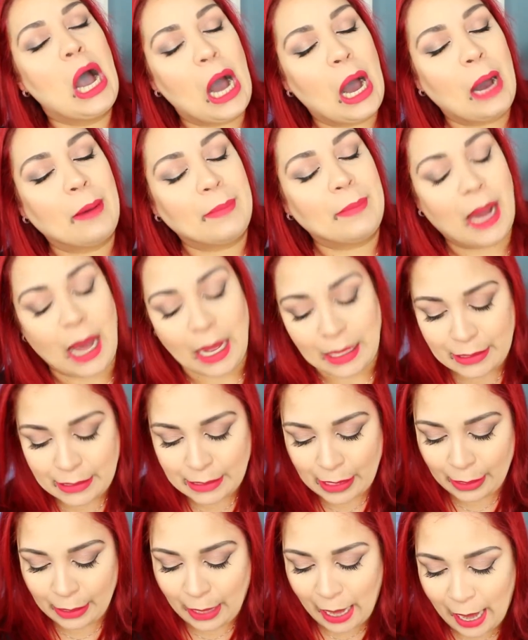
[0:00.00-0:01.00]
I'm not.
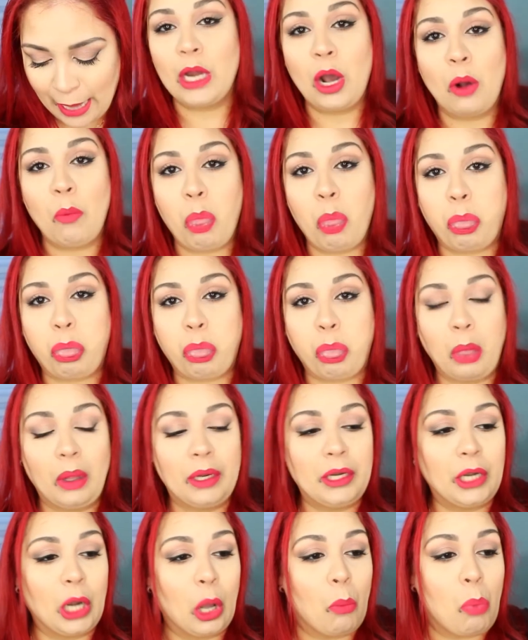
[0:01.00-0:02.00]
Okay? Nope.
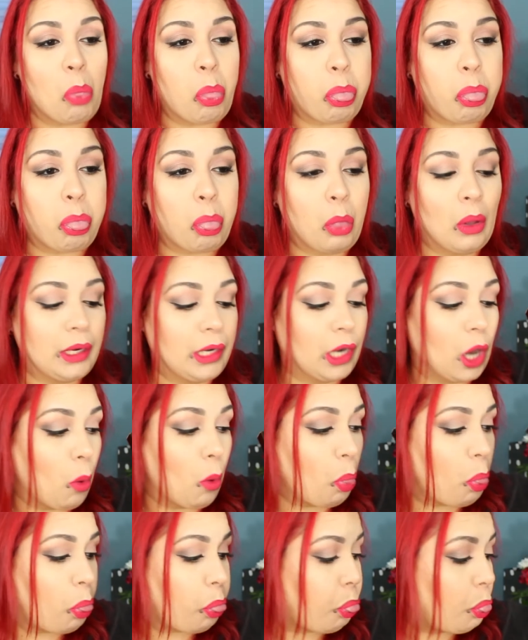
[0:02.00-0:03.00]
Nope.
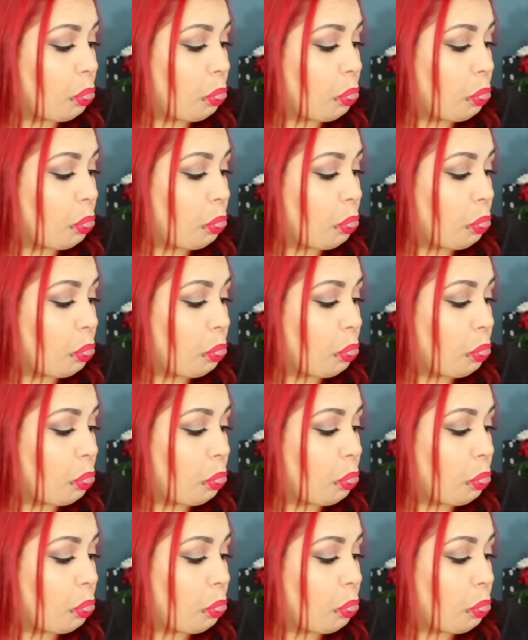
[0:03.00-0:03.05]
Nope.